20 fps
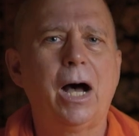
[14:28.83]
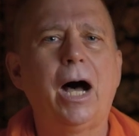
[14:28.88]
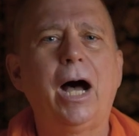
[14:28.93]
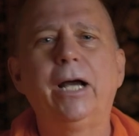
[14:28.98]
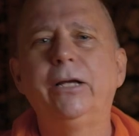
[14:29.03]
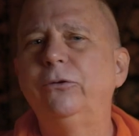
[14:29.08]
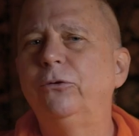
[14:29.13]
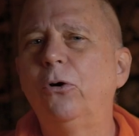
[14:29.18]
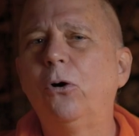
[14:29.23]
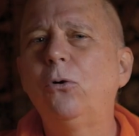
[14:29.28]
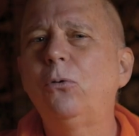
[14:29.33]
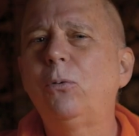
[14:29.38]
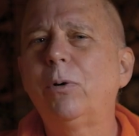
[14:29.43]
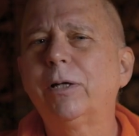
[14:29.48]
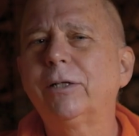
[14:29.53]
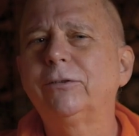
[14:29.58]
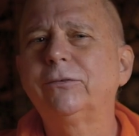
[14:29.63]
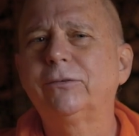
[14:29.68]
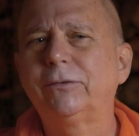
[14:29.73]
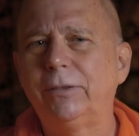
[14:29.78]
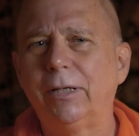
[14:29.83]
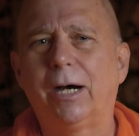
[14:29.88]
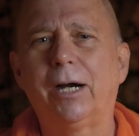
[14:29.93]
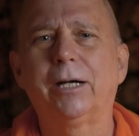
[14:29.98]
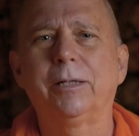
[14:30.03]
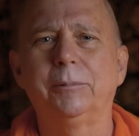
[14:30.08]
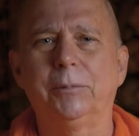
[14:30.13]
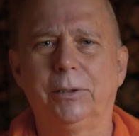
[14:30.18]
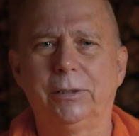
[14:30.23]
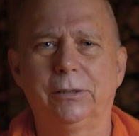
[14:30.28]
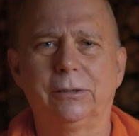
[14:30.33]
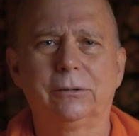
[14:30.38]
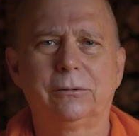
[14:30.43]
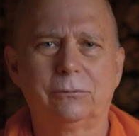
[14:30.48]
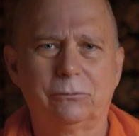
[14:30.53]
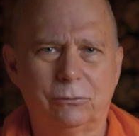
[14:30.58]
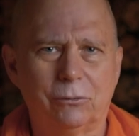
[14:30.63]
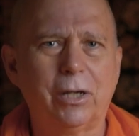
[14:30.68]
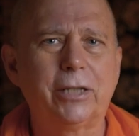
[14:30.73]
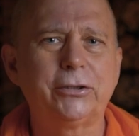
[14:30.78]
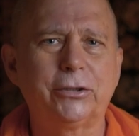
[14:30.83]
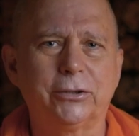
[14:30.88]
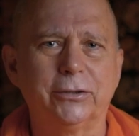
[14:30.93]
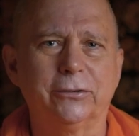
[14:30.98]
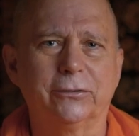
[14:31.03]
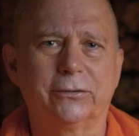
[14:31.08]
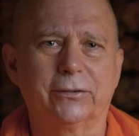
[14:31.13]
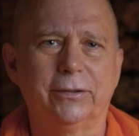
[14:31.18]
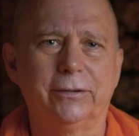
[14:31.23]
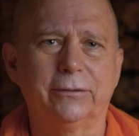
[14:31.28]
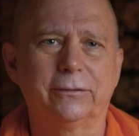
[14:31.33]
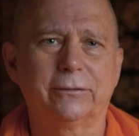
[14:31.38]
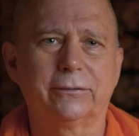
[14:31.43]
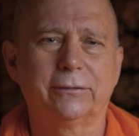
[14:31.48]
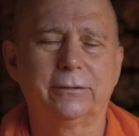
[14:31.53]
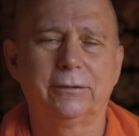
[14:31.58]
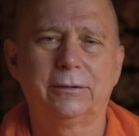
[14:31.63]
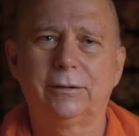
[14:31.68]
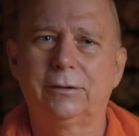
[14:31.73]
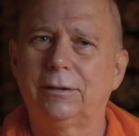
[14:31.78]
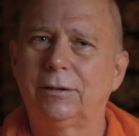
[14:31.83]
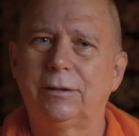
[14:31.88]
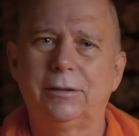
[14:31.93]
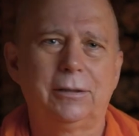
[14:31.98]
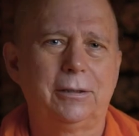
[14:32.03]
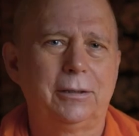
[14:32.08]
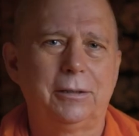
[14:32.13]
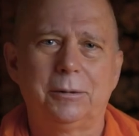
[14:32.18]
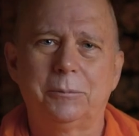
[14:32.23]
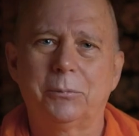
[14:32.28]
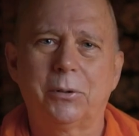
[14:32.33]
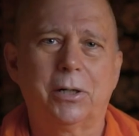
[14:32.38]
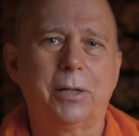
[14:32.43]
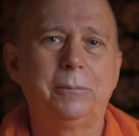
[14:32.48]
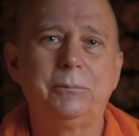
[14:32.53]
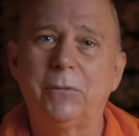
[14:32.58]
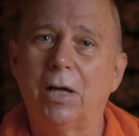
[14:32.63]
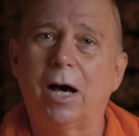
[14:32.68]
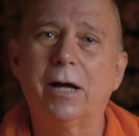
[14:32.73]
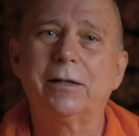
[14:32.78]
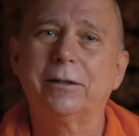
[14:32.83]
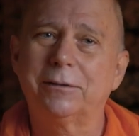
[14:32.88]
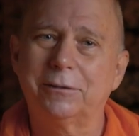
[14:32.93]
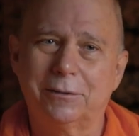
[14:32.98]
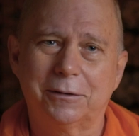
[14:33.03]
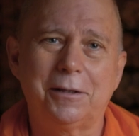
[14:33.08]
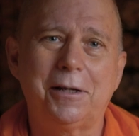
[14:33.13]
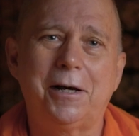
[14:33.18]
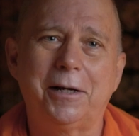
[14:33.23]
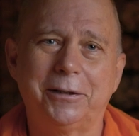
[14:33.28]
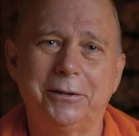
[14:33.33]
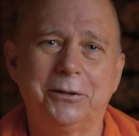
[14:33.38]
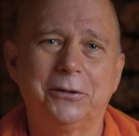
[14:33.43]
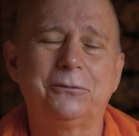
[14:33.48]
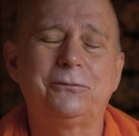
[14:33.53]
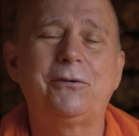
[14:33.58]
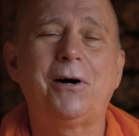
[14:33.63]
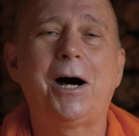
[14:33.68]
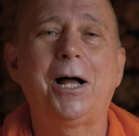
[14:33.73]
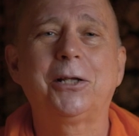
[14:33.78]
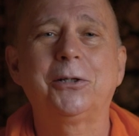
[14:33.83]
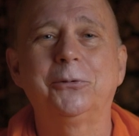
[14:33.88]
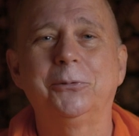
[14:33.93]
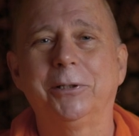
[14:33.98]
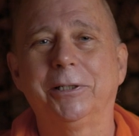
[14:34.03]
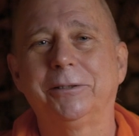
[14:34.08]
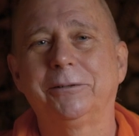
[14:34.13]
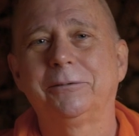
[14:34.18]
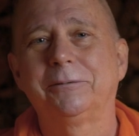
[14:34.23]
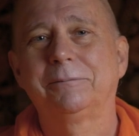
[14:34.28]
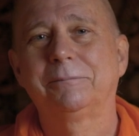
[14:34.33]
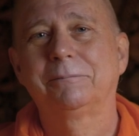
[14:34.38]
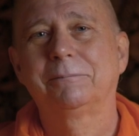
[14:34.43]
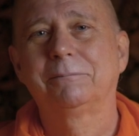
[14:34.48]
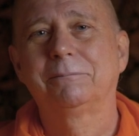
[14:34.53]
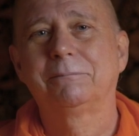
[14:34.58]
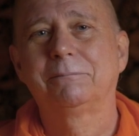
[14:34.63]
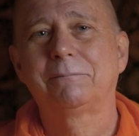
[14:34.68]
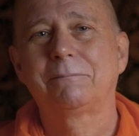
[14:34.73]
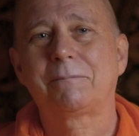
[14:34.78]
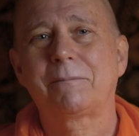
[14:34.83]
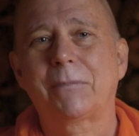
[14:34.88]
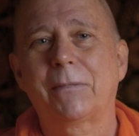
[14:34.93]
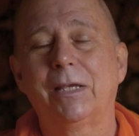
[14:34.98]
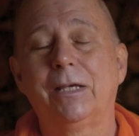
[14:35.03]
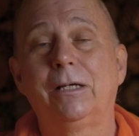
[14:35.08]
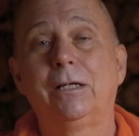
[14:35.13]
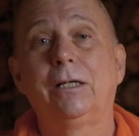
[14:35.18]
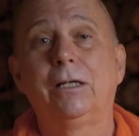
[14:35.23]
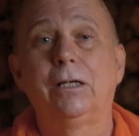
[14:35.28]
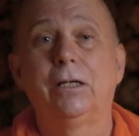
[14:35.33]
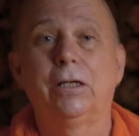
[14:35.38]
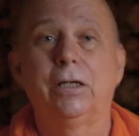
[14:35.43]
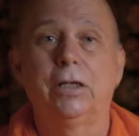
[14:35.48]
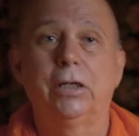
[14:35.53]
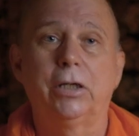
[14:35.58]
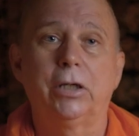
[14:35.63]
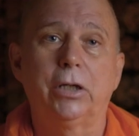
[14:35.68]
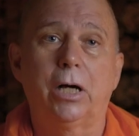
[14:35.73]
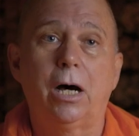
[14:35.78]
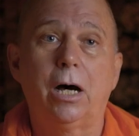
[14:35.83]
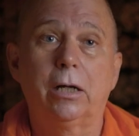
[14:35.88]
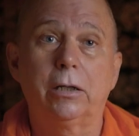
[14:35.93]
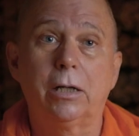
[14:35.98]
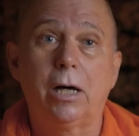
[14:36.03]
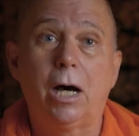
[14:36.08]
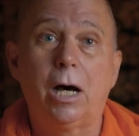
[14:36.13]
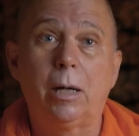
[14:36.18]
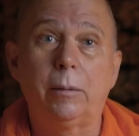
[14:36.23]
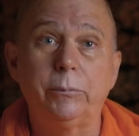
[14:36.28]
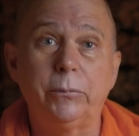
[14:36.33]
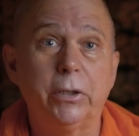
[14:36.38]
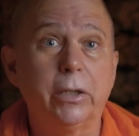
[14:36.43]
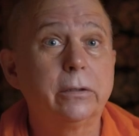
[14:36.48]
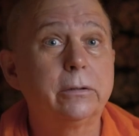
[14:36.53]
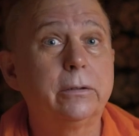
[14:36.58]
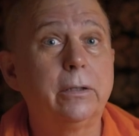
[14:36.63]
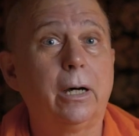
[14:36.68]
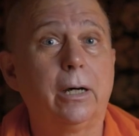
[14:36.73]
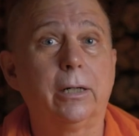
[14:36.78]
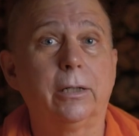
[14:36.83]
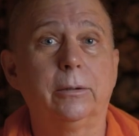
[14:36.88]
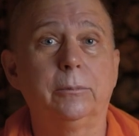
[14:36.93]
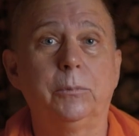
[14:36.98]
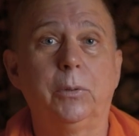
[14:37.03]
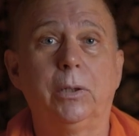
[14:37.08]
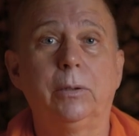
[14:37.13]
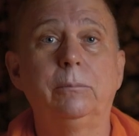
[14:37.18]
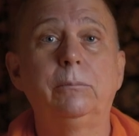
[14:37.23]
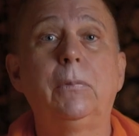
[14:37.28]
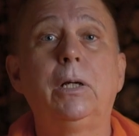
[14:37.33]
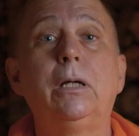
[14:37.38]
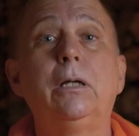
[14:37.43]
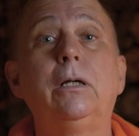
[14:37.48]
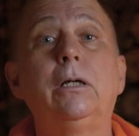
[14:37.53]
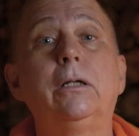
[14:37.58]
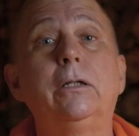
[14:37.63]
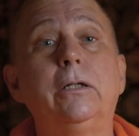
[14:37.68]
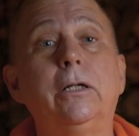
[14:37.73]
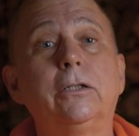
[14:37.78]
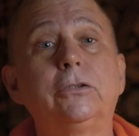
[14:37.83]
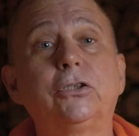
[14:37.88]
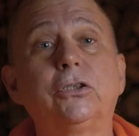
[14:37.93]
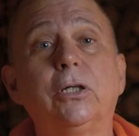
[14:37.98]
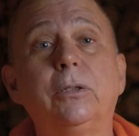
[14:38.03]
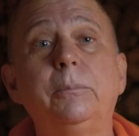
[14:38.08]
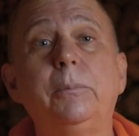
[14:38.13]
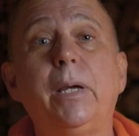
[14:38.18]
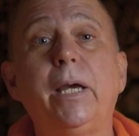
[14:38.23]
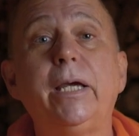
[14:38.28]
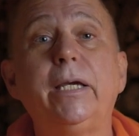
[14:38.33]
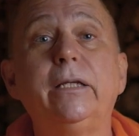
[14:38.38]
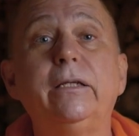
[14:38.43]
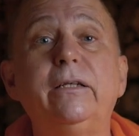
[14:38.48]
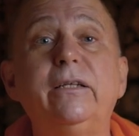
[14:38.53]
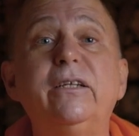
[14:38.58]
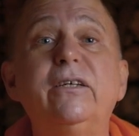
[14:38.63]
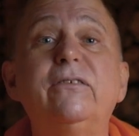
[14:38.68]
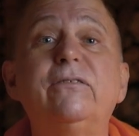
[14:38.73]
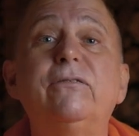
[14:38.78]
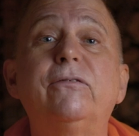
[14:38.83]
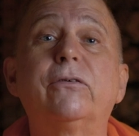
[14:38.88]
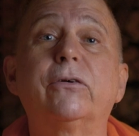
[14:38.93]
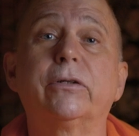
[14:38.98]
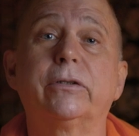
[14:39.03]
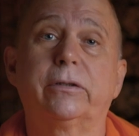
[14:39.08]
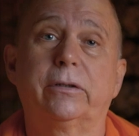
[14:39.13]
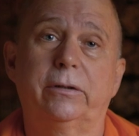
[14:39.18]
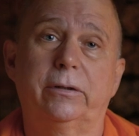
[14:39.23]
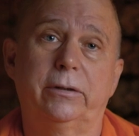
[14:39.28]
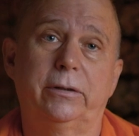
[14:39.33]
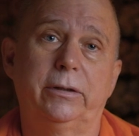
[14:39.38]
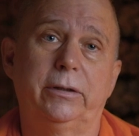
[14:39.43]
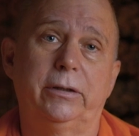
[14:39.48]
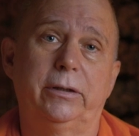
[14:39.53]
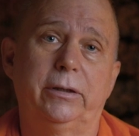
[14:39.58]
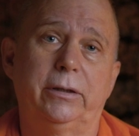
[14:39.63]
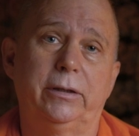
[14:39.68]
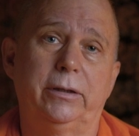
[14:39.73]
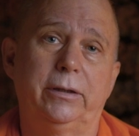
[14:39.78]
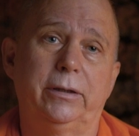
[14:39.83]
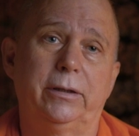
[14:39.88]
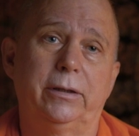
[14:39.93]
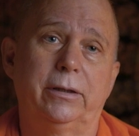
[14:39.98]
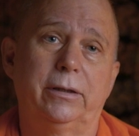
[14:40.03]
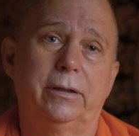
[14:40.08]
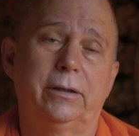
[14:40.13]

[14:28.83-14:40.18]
I know what is dharma, righteousness, but I'm not inclined to follow it. Janam yadharmam nacha me nivrittihi.